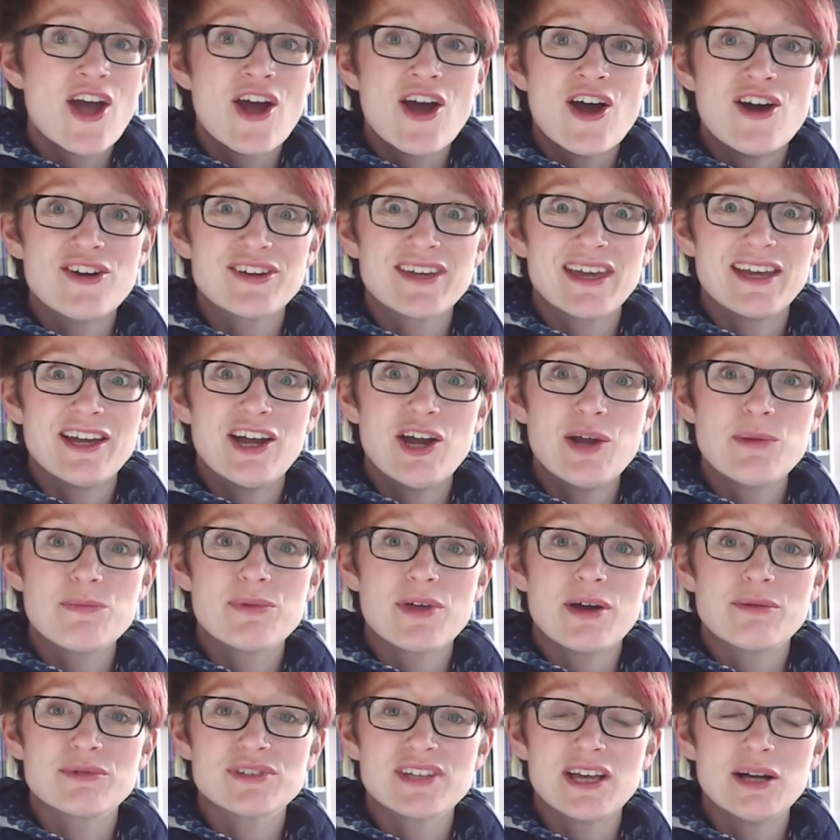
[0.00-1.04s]
Okay, I hope
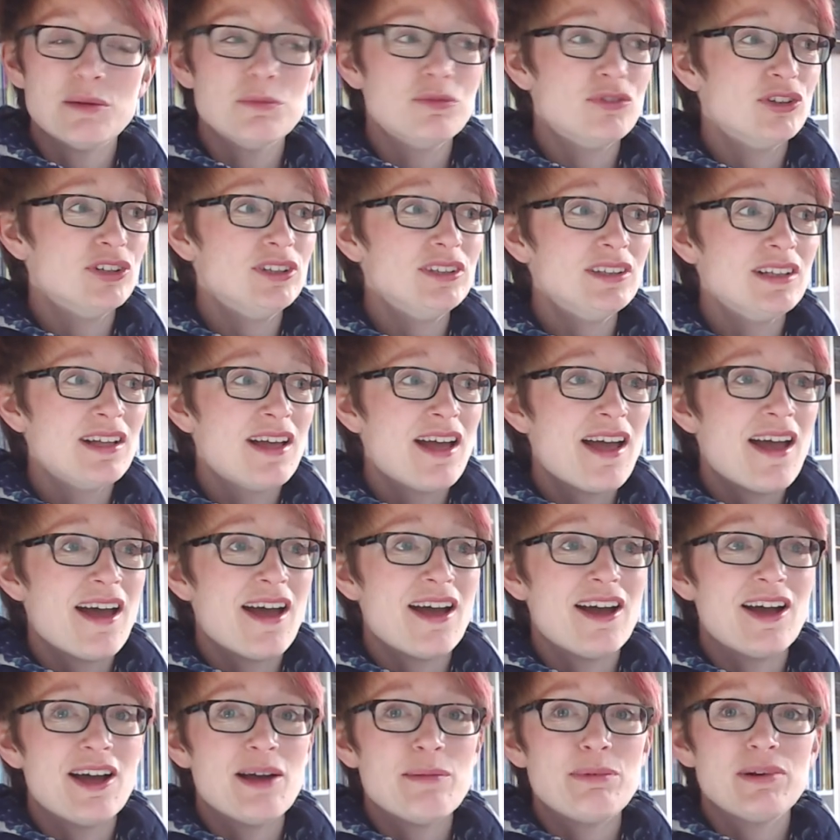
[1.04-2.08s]
that was helpful.
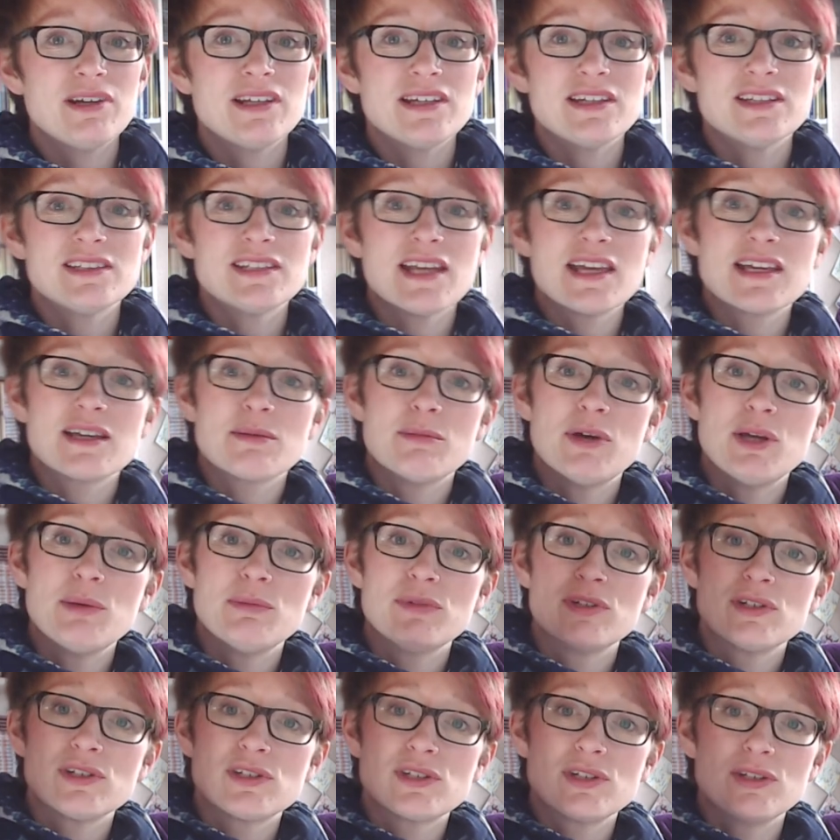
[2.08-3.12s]
Please take a
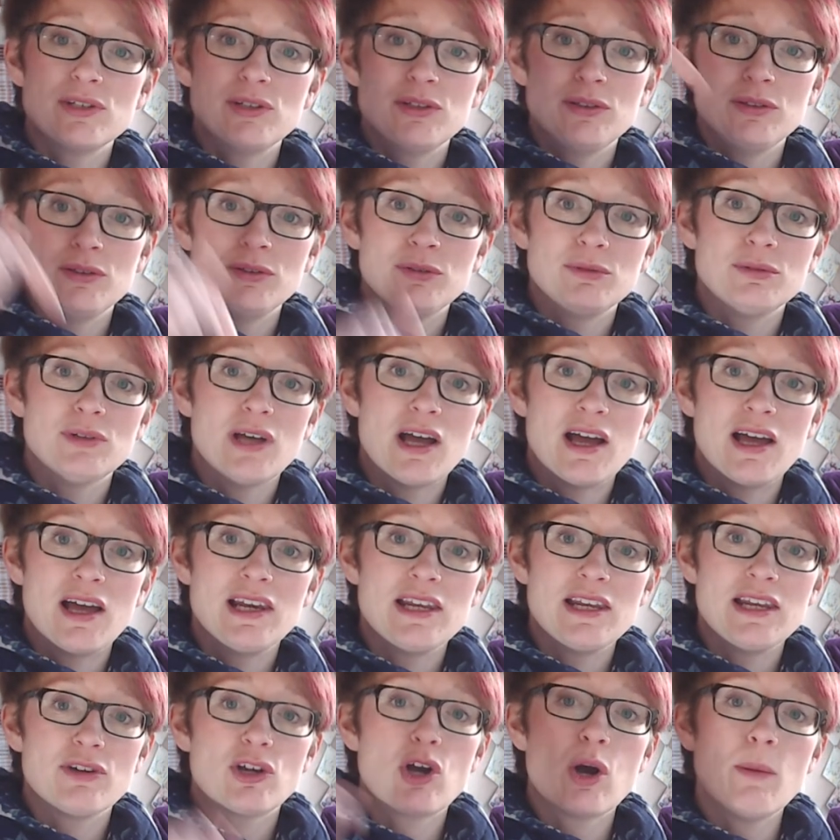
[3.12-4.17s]
moment to
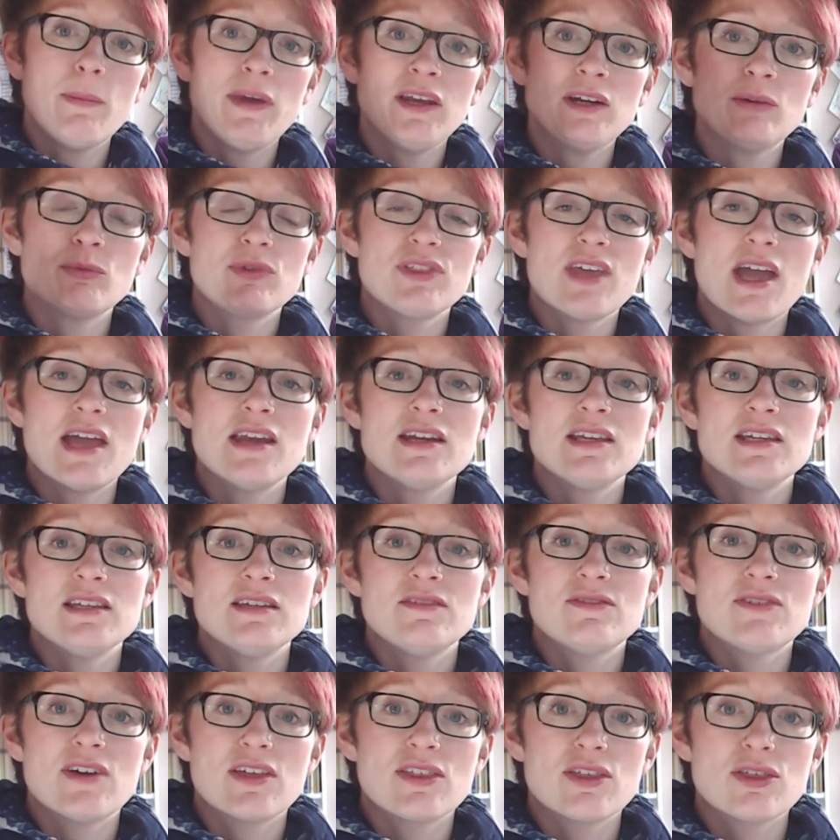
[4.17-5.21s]
leave a comment with any
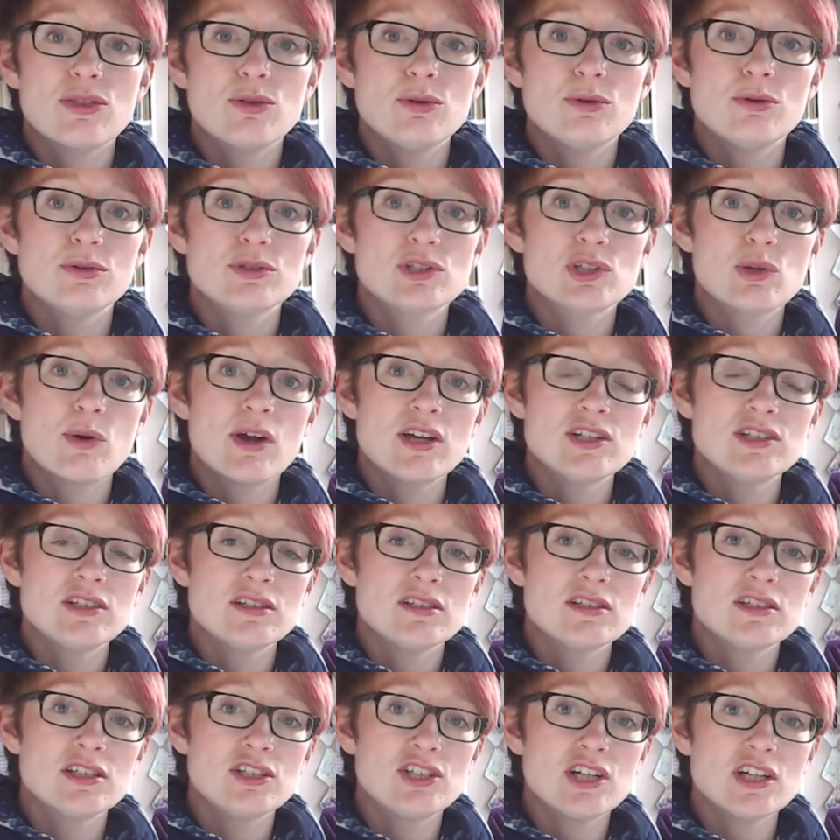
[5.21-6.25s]
further thoughts,
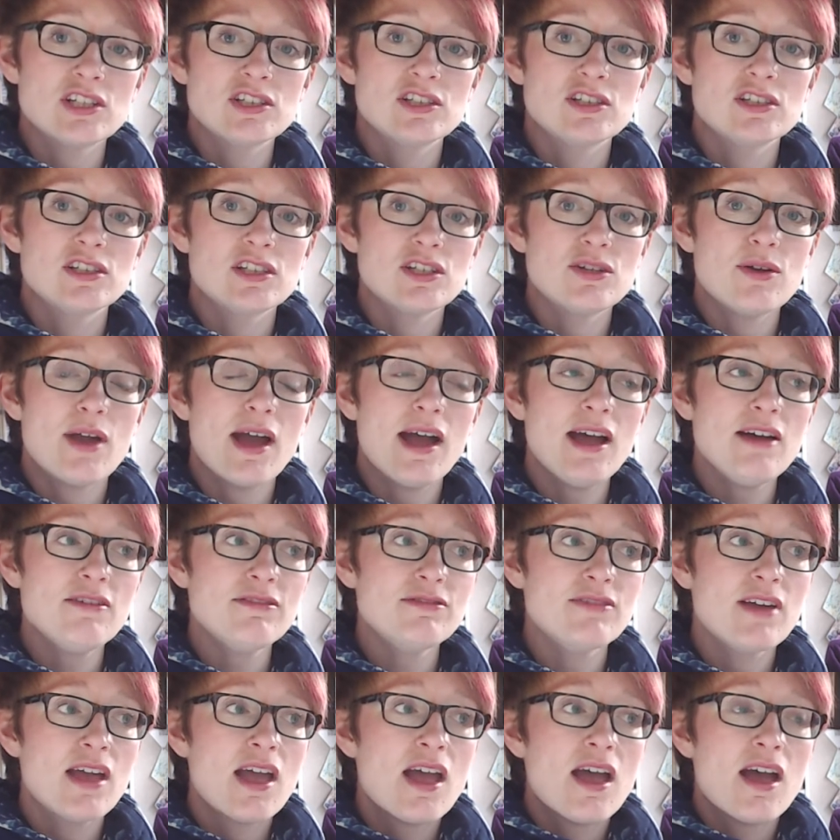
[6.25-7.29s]
questions, suggestions that you
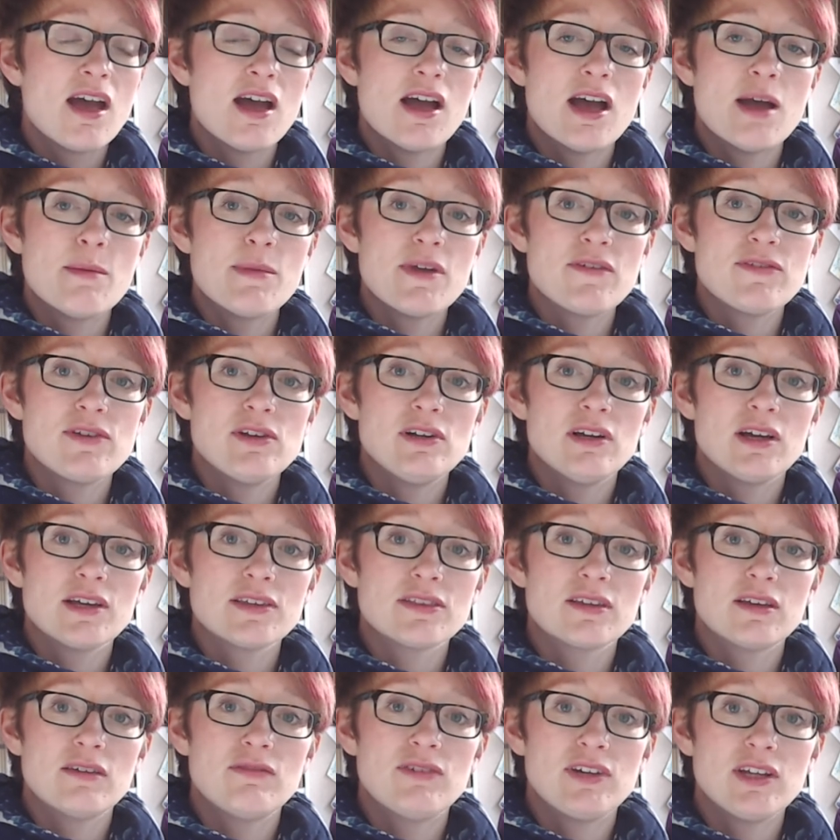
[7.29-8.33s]
have. If you like
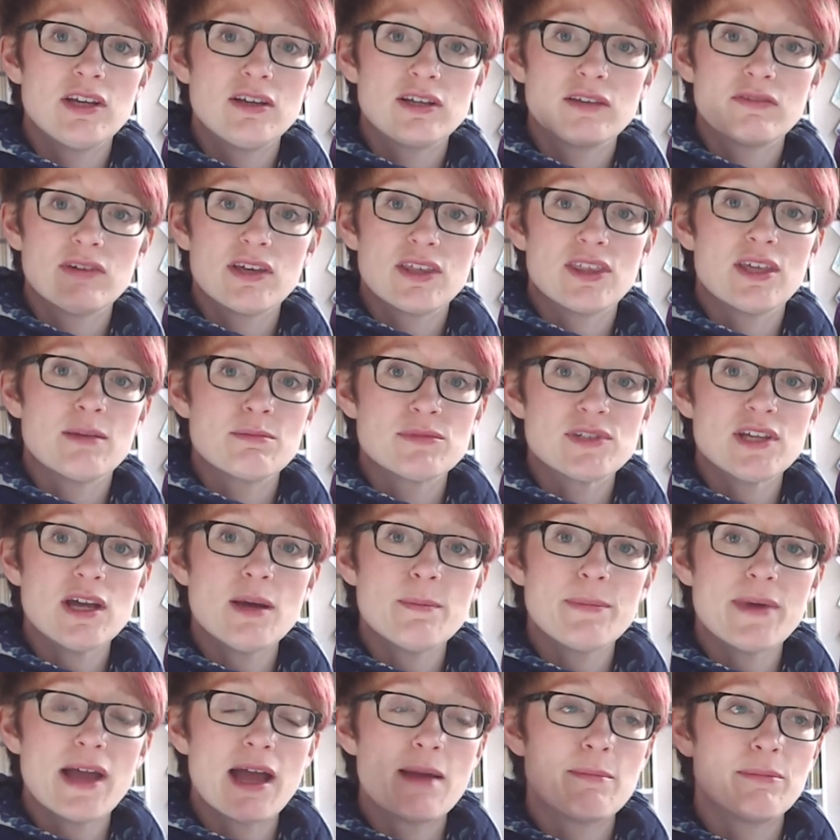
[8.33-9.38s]
the video, give it a thumbs
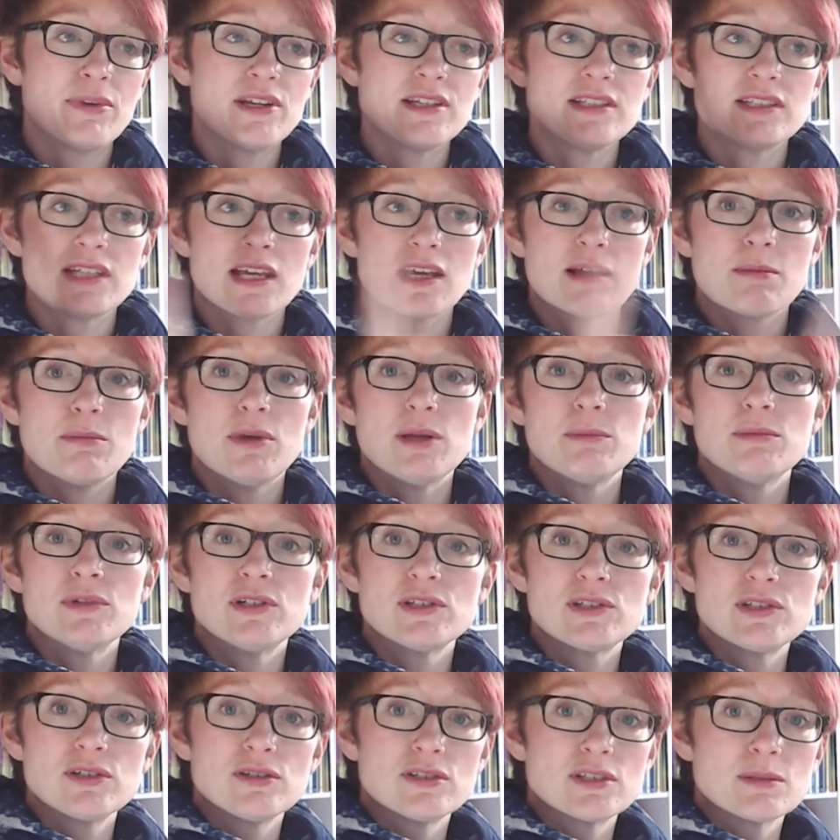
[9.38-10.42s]
up, and please take a
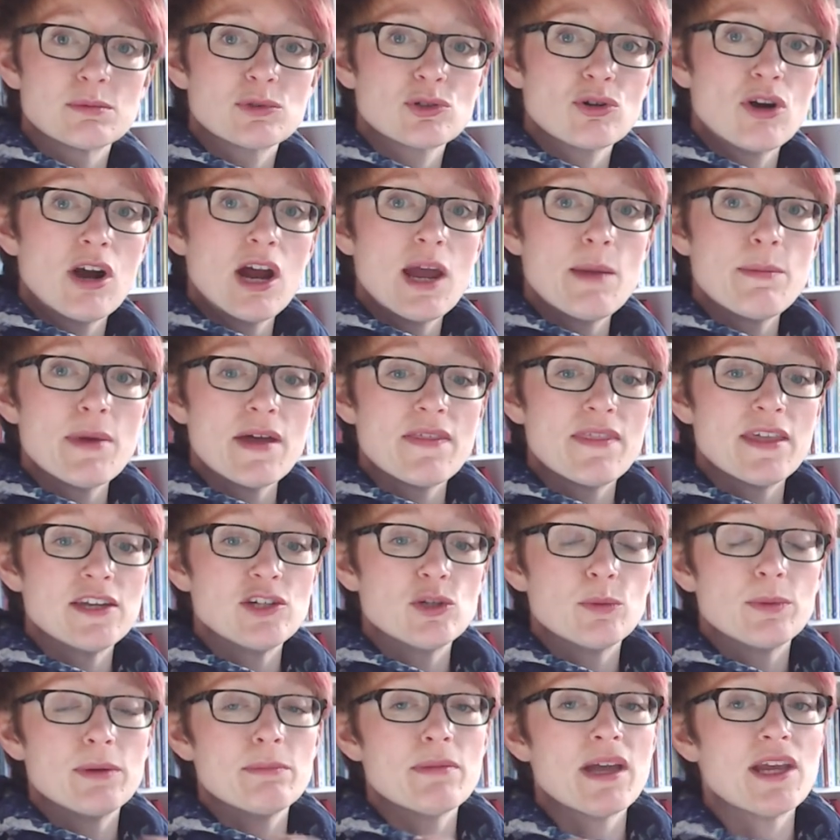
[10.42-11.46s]
moment to subscribe, and then
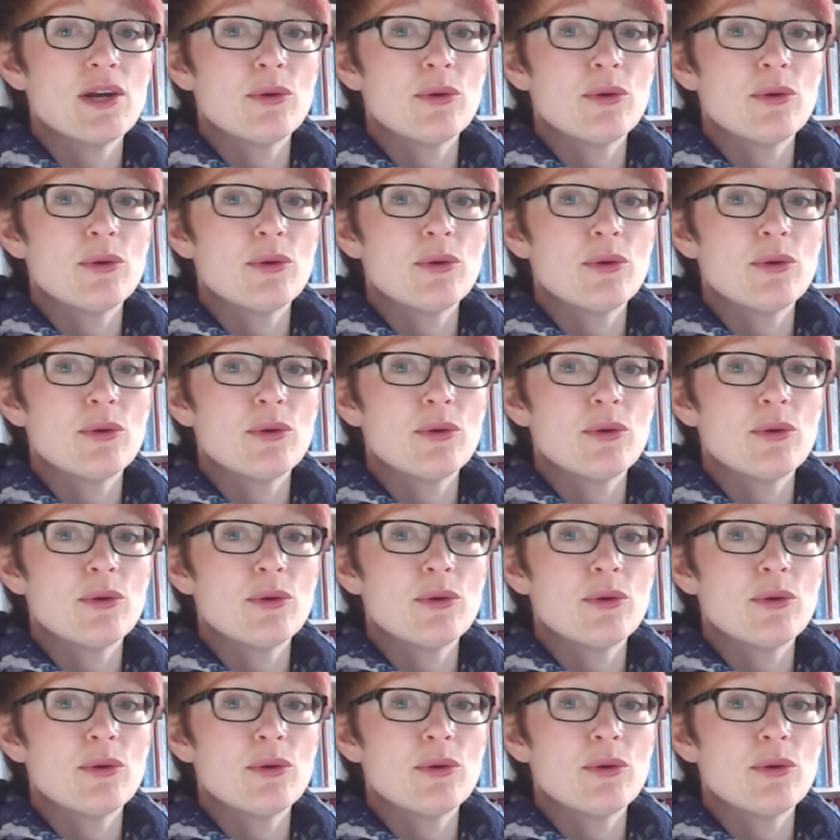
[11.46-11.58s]
you'll be made